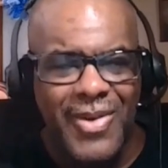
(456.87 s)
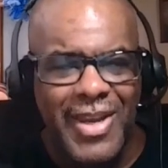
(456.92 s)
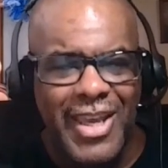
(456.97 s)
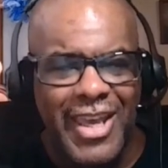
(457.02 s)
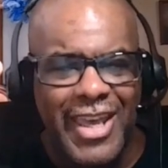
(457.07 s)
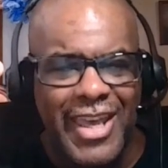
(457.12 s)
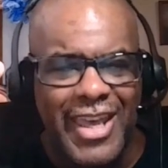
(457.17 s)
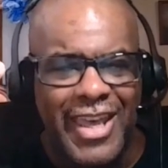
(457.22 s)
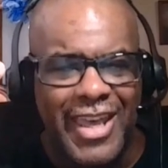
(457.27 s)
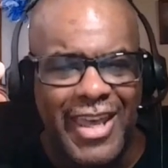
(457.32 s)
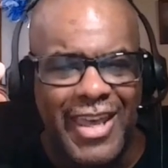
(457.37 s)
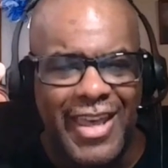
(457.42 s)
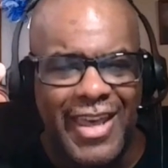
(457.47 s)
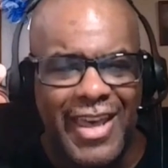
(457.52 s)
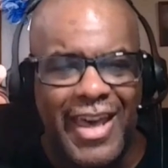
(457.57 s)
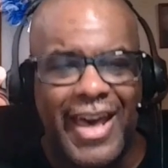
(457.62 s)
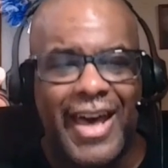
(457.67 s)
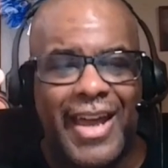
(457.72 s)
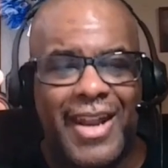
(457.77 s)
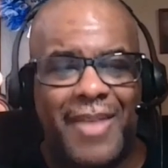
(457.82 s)
3
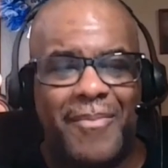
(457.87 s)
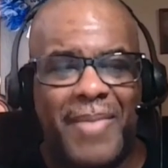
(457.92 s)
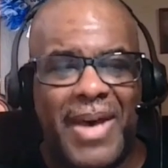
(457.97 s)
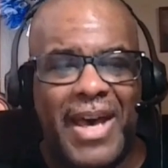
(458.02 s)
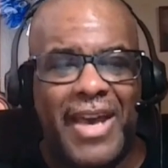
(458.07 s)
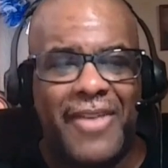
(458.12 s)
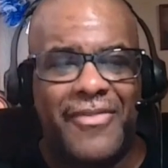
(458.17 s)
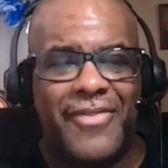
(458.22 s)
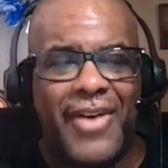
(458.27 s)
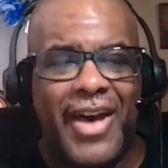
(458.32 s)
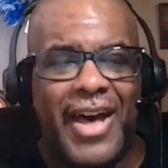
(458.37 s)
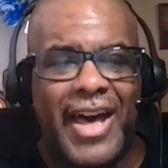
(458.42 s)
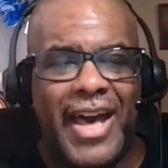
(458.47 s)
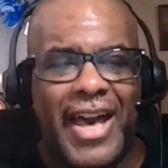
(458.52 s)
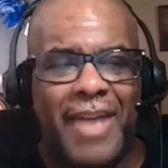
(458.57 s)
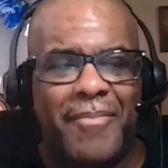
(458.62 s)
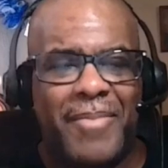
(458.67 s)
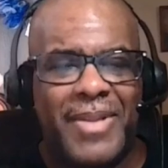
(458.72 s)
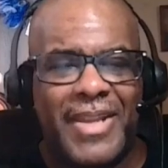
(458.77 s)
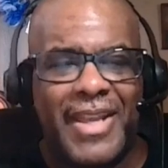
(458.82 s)
out of my
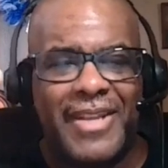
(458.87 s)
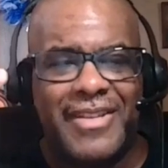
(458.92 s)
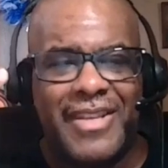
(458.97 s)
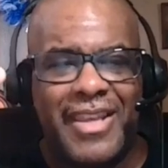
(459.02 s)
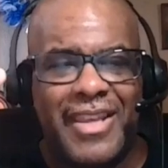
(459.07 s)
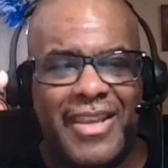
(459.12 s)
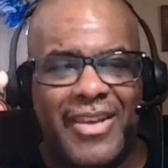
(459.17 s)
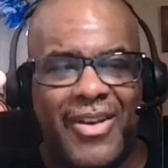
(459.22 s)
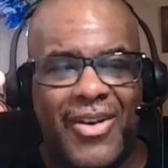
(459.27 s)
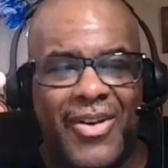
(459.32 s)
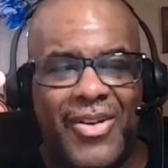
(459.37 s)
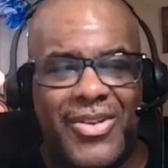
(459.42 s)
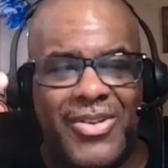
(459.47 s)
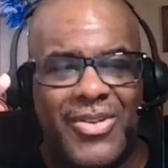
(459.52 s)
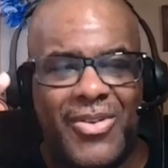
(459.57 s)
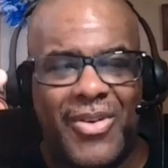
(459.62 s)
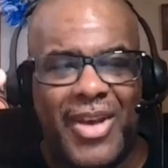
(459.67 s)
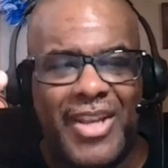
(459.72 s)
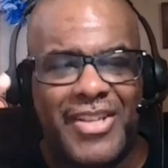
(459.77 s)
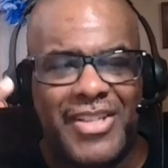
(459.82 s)
5 bloody gold
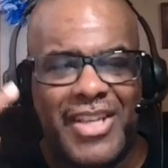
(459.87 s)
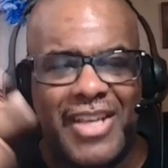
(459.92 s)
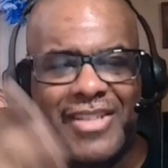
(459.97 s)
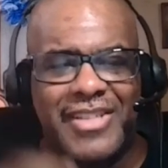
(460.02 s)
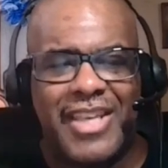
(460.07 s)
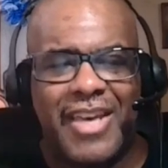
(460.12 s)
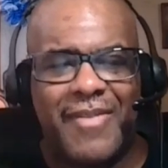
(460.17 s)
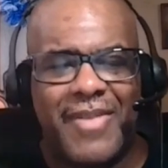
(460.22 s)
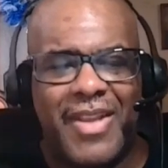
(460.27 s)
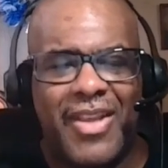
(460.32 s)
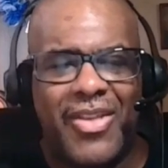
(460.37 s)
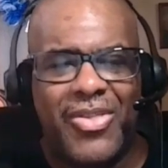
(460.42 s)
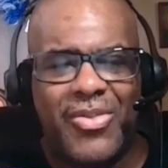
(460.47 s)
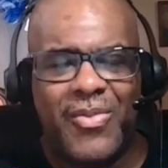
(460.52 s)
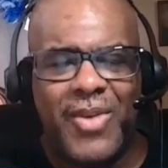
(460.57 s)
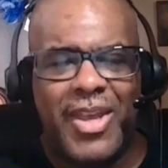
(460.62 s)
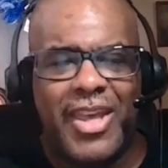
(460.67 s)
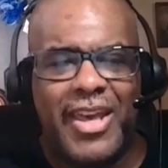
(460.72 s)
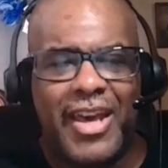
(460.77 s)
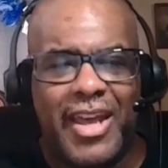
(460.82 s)
coins. Yes, giving it
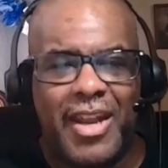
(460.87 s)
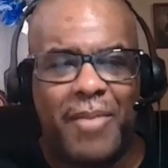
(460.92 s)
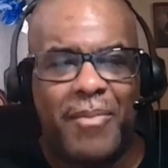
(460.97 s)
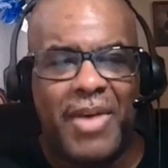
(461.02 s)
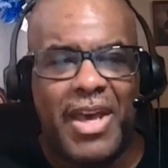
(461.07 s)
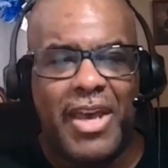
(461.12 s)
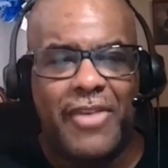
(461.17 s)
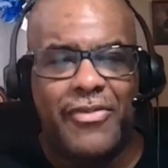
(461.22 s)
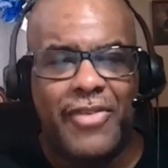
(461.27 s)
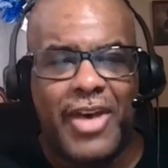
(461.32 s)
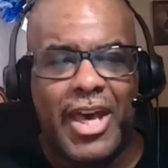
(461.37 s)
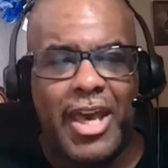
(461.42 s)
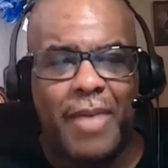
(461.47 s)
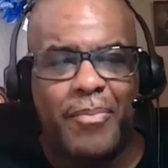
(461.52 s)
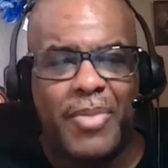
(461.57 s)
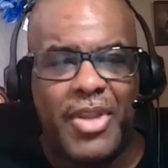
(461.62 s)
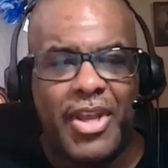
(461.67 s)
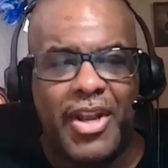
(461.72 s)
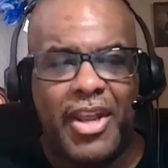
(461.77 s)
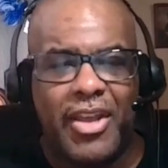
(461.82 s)
3 out of my
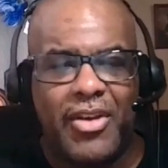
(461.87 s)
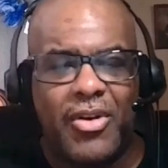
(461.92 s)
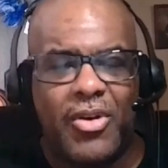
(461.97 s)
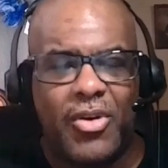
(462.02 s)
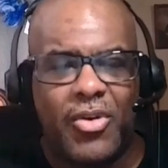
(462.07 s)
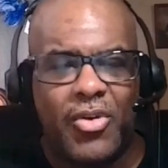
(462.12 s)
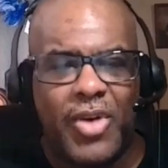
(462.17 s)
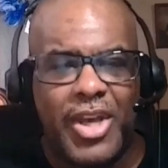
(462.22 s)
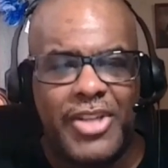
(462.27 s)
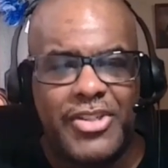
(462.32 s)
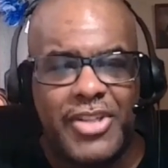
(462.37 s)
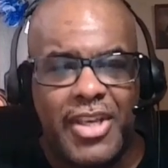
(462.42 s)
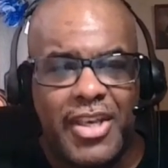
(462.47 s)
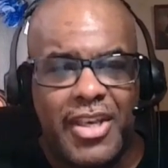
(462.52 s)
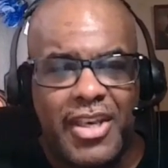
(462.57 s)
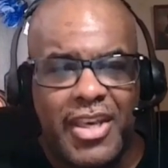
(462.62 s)
5 bloody gold coins.